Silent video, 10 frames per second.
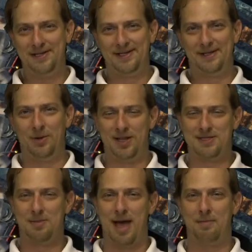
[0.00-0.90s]
What ends
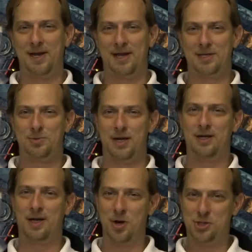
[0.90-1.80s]
up happening as we
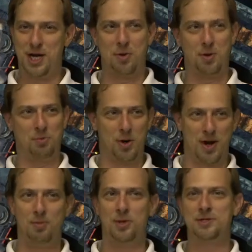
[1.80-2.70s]
negotiate with
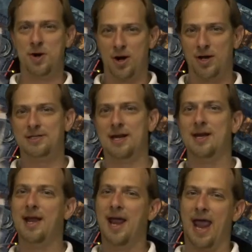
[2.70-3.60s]
programmers and artists
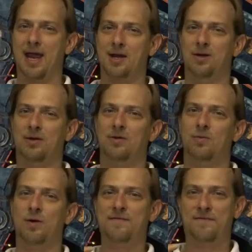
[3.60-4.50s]
and
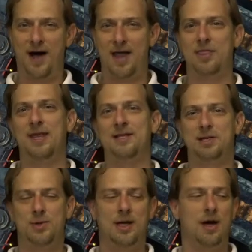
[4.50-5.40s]
refine things as
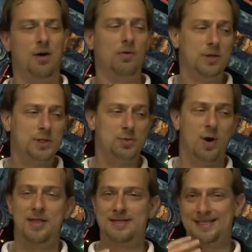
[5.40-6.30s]
we go, which is why
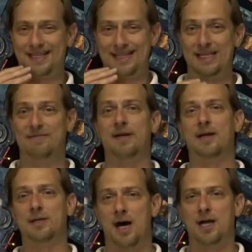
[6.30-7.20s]
this is a
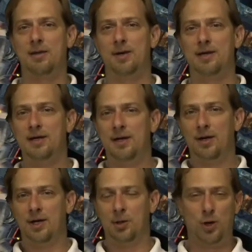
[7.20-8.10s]
living document.
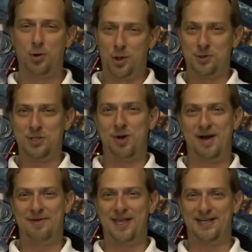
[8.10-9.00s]
You don't just write
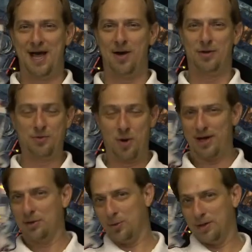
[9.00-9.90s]
everything down, throw it
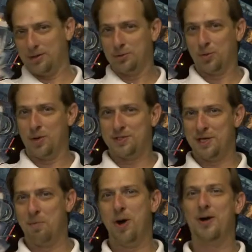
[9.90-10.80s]
into a drawer
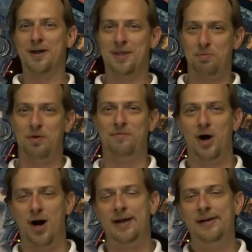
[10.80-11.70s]
somewhere, and then move on.